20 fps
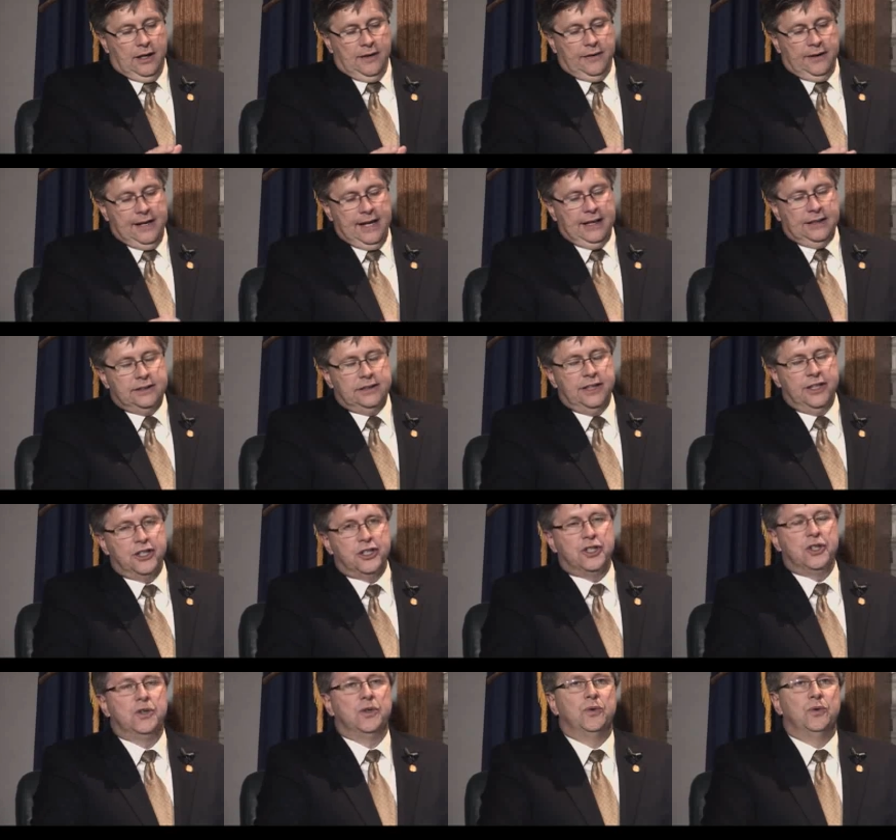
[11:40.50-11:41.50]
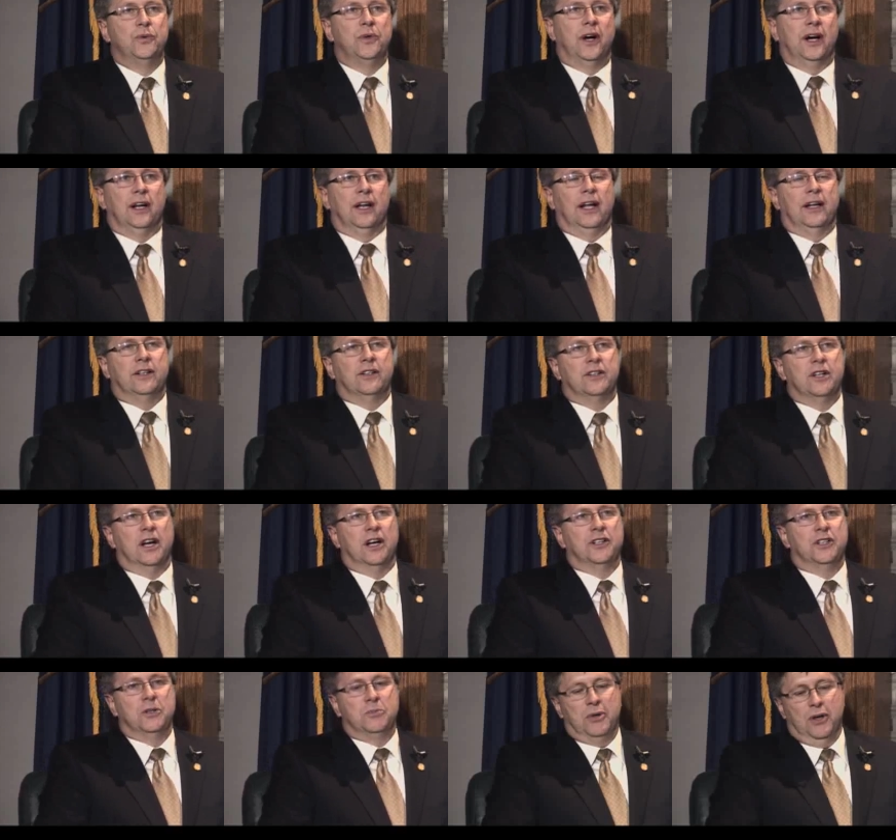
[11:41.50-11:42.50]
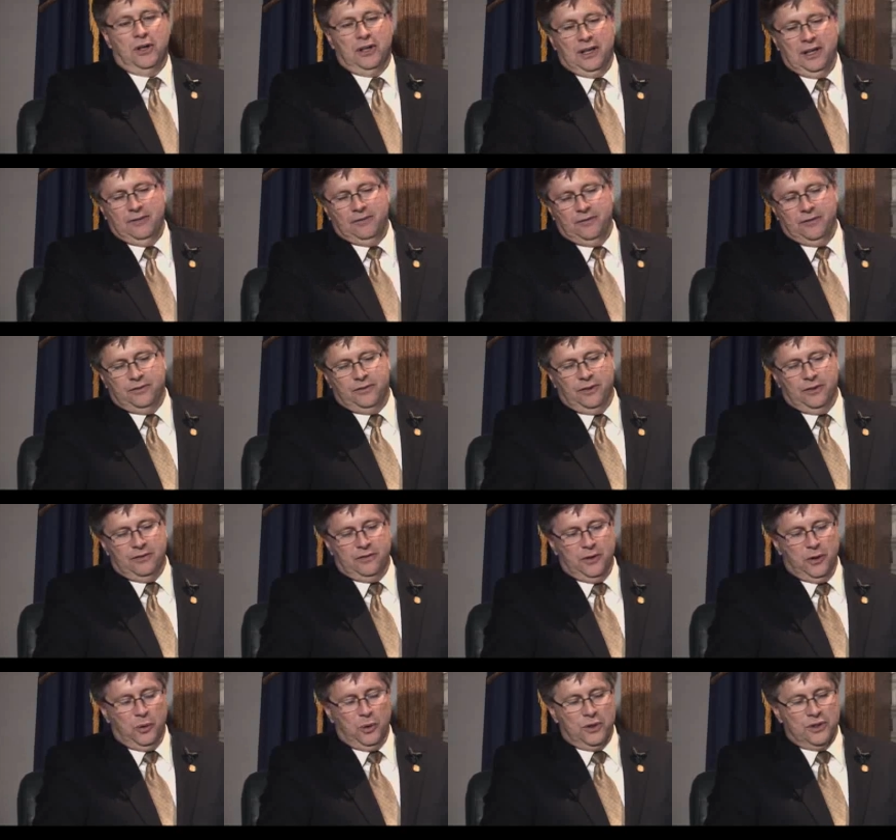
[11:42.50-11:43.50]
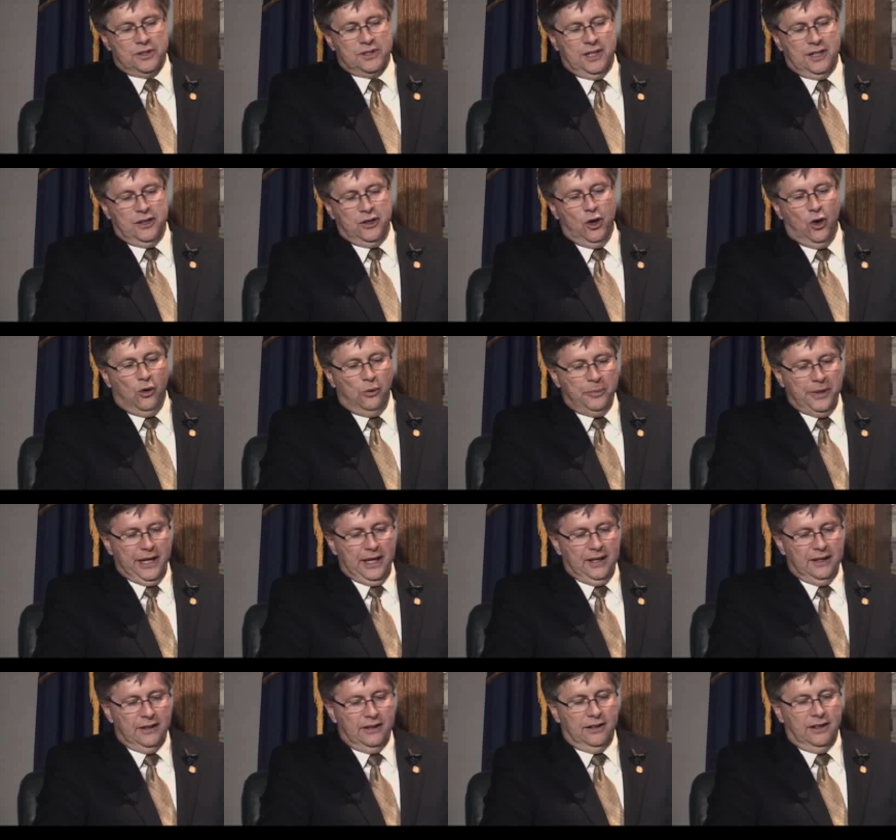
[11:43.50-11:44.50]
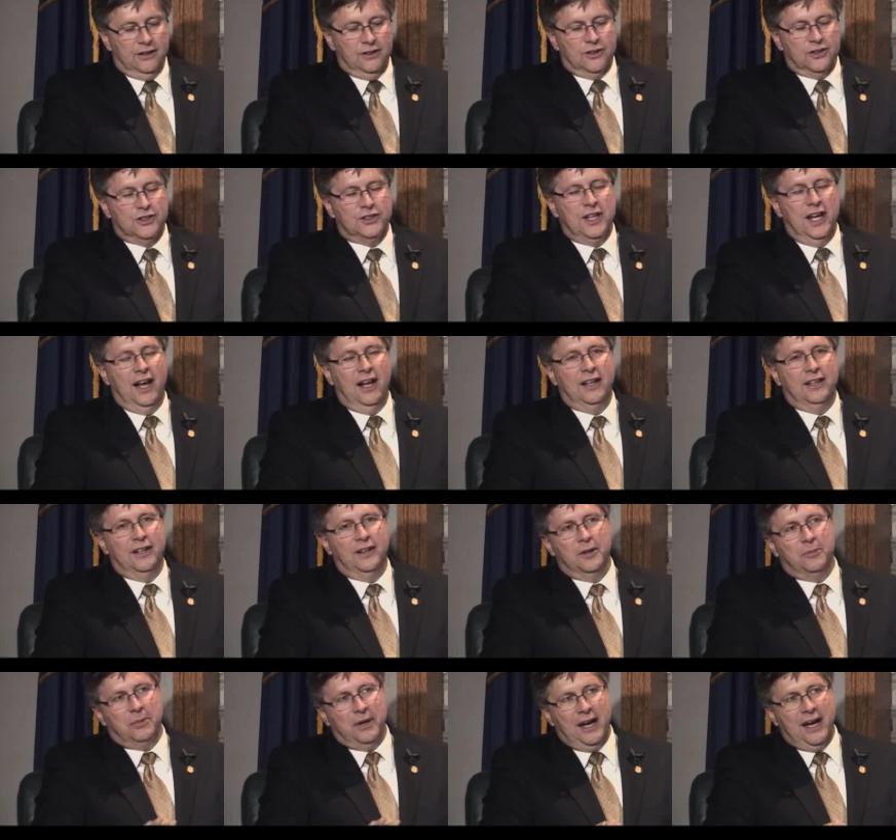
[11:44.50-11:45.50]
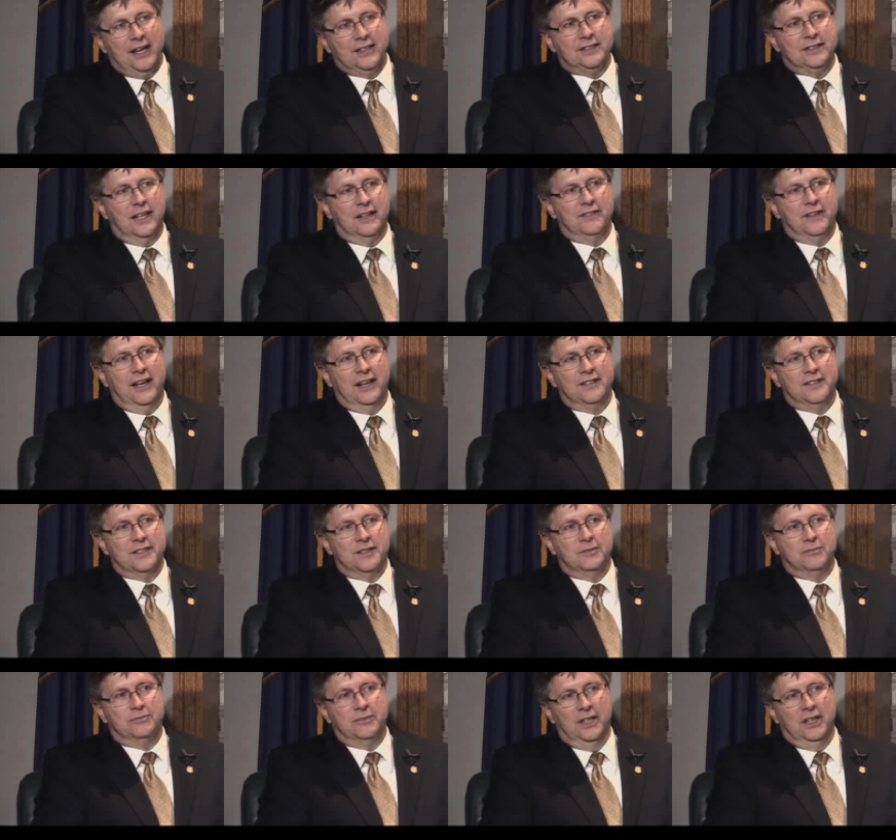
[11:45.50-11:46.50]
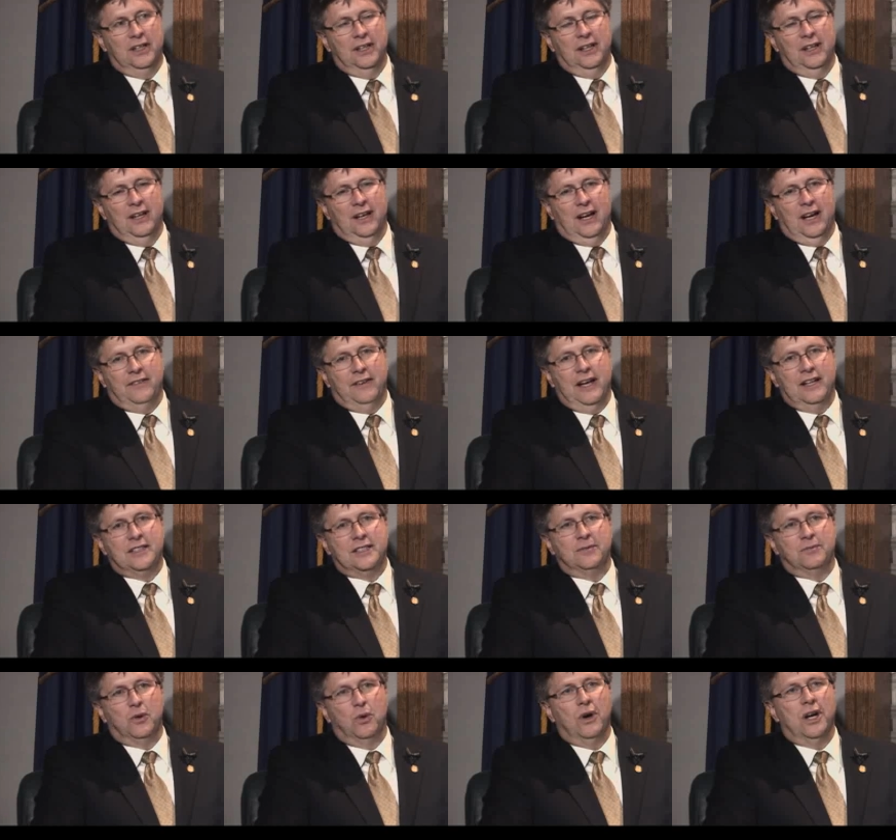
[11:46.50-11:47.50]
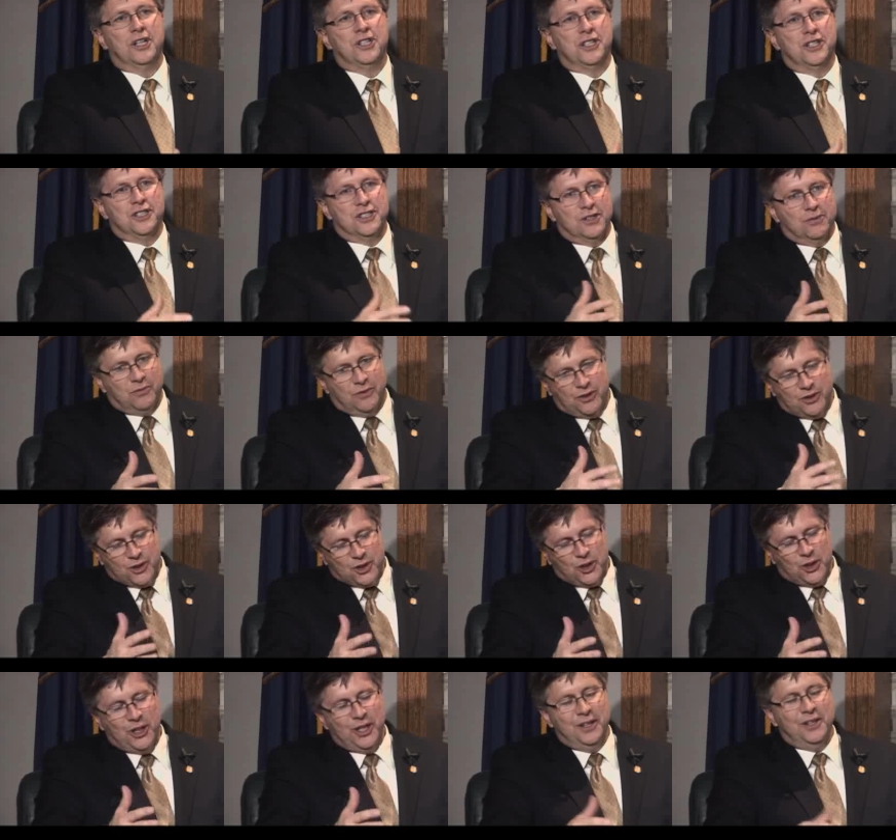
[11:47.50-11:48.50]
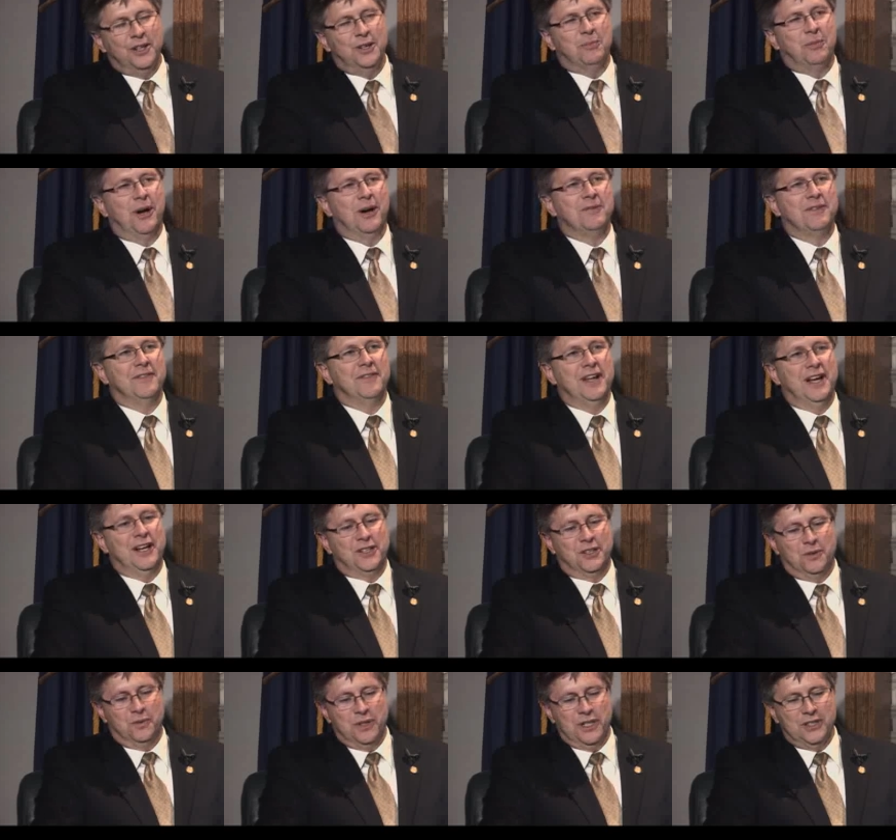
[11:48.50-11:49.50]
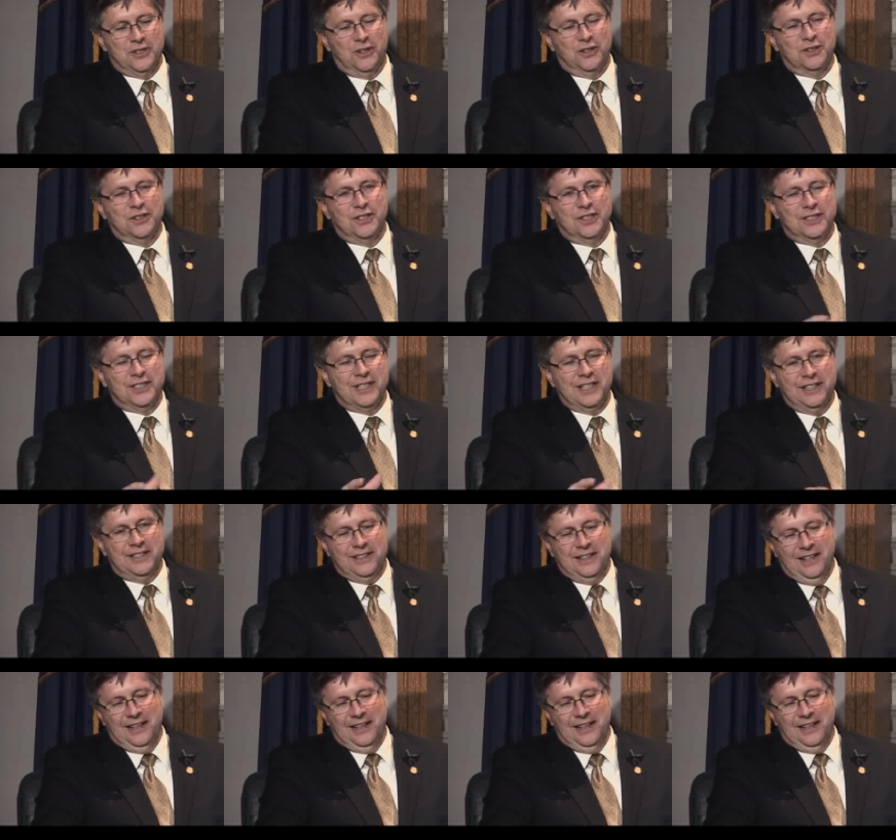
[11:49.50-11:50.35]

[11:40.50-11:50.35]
The next issue I'd like to talk to you about, for the viewers that know me, understand in the past I've had some questions concerning the Department of Natural Resources, and